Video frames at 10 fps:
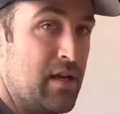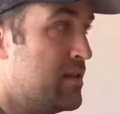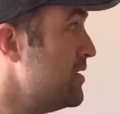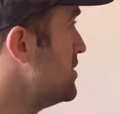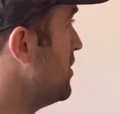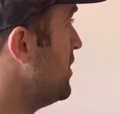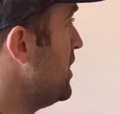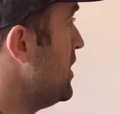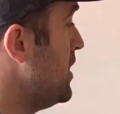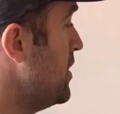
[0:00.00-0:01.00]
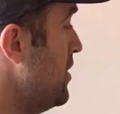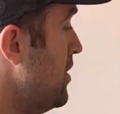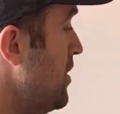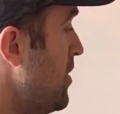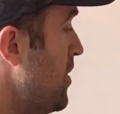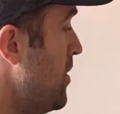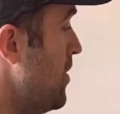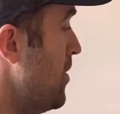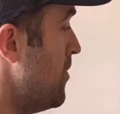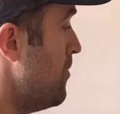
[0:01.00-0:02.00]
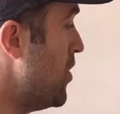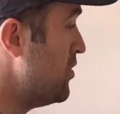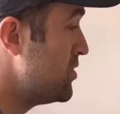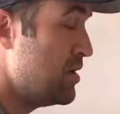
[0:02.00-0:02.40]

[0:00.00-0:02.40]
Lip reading: These are the most